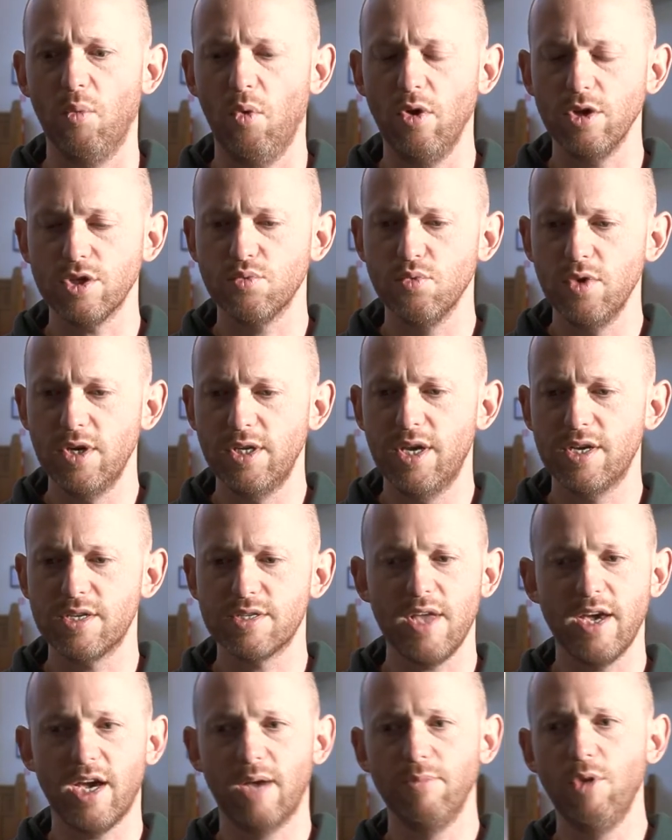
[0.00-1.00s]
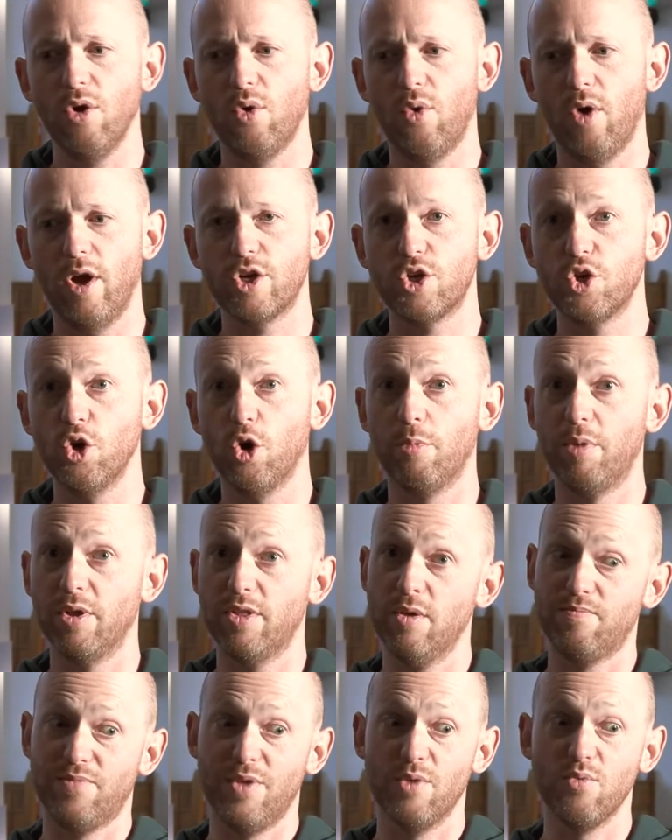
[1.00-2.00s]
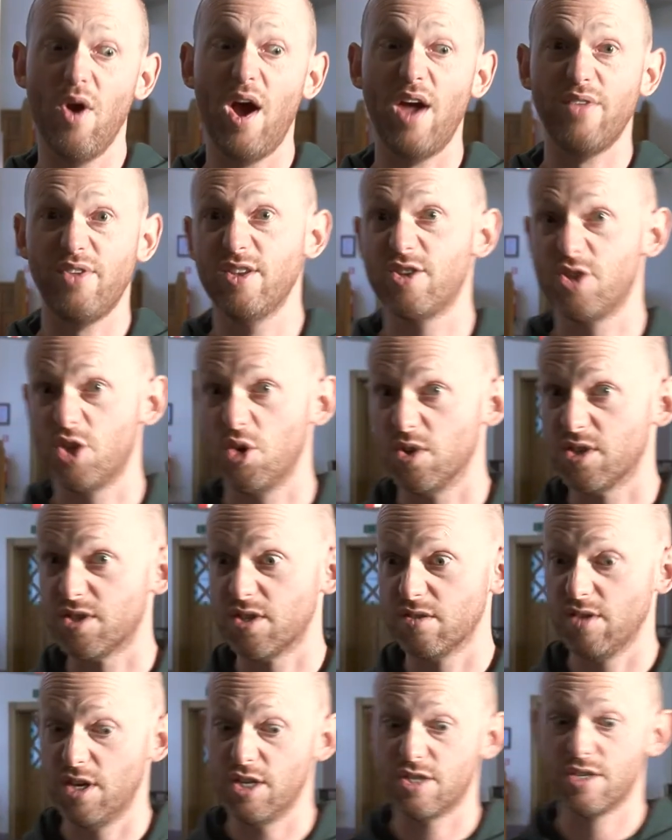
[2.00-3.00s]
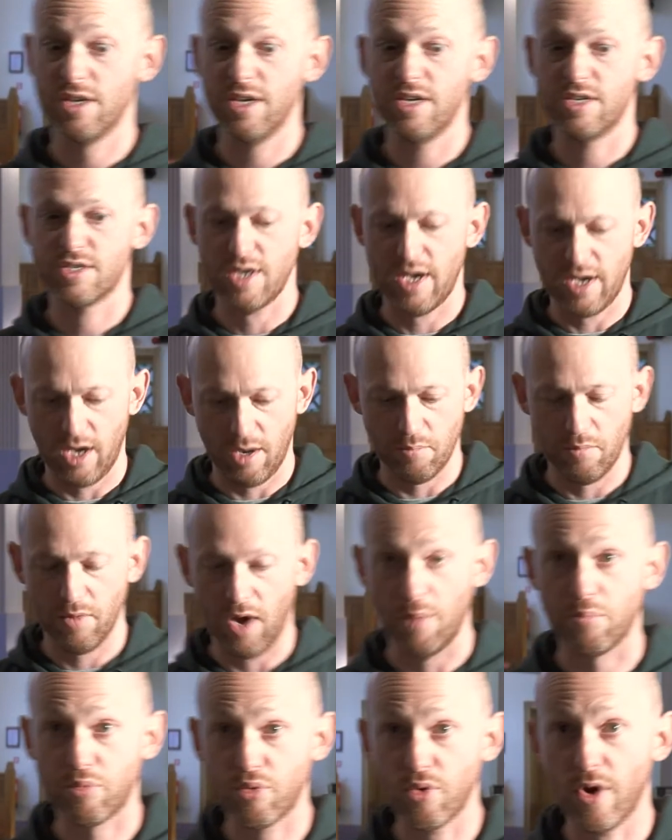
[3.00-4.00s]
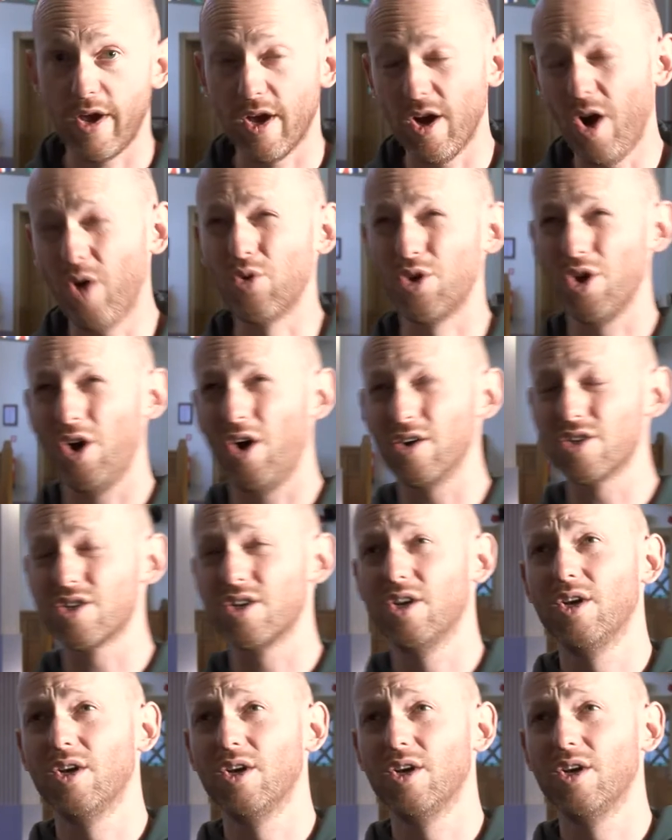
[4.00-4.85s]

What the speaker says: What's really at stake? I'm not quite sure, but the right thing to do is to at least say, I'm praying. Oh God,